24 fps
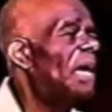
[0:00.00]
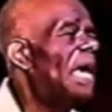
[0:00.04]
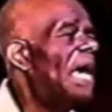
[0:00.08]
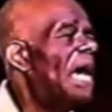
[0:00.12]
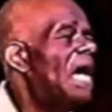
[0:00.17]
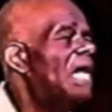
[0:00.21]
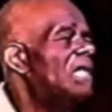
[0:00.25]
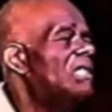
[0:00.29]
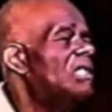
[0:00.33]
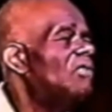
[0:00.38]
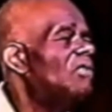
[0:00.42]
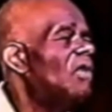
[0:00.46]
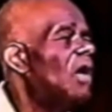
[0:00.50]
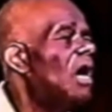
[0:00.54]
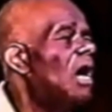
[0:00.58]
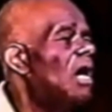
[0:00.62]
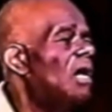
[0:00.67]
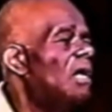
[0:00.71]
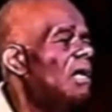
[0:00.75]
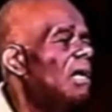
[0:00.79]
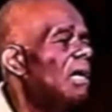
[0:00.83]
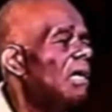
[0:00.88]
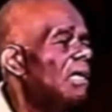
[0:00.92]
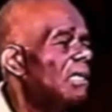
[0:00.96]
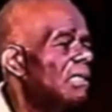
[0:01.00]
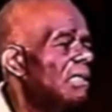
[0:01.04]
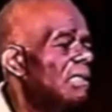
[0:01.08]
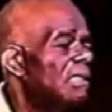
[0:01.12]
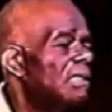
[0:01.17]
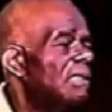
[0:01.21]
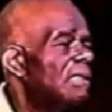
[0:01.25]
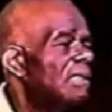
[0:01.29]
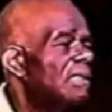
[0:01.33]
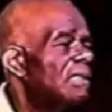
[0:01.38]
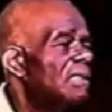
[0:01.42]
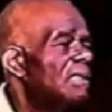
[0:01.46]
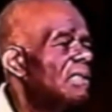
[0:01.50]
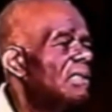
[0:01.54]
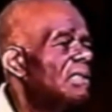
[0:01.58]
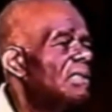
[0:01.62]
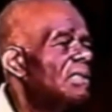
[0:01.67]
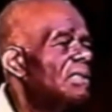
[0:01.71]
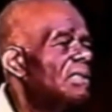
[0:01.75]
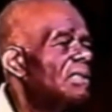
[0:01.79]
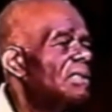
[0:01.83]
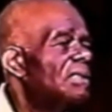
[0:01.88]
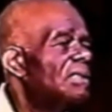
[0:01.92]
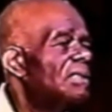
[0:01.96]
badge of honor.
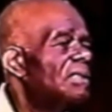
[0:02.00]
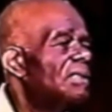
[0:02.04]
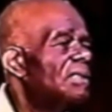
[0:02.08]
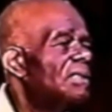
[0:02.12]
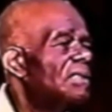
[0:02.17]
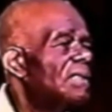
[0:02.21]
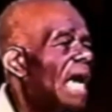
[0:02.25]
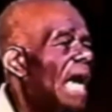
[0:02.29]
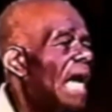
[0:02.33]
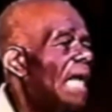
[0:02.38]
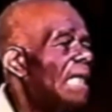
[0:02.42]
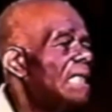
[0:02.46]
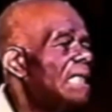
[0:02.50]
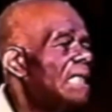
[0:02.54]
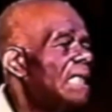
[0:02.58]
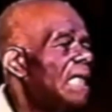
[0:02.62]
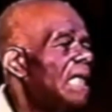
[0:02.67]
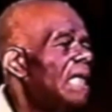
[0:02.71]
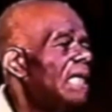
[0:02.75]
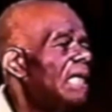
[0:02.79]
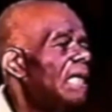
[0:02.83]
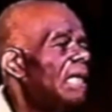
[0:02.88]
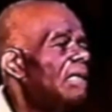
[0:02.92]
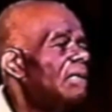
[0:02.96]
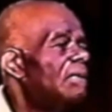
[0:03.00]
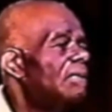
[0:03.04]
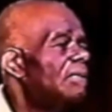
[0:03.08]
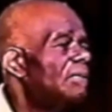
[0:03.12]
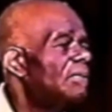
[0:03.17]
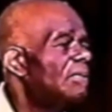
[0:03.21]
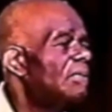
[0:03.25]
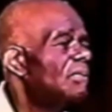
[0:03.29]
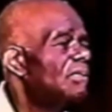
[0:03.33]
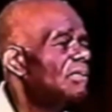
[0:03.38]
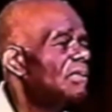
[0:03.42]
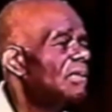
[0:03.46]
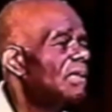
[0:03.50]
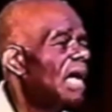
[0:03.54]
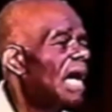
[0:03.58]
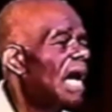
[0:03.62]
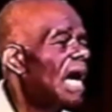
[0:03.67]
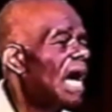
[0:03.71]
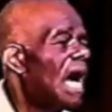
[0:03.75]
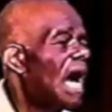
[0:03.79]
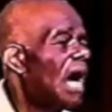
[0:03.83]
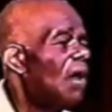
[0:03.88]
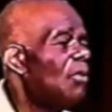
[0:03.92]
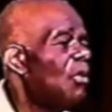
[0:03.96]
I dig it.
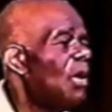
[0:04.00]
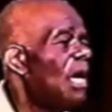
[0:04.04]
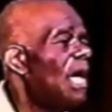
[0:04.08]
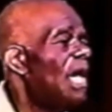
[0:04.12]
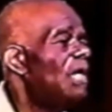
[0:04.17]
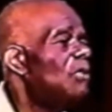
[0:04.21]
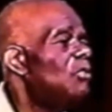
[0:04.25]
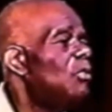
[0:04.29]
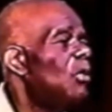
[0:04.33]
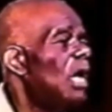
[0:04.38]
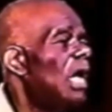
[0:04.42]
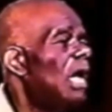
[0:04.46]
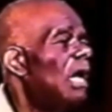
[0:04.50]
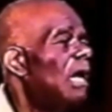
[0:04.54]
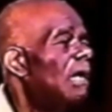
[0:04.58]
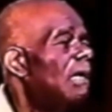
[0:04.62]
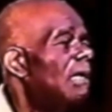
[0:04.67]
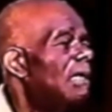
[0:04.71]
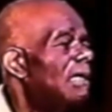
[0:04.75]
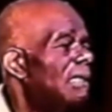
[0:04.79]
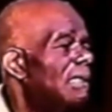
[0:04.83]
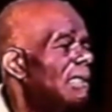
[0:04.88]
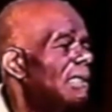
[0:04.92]
I wear it well.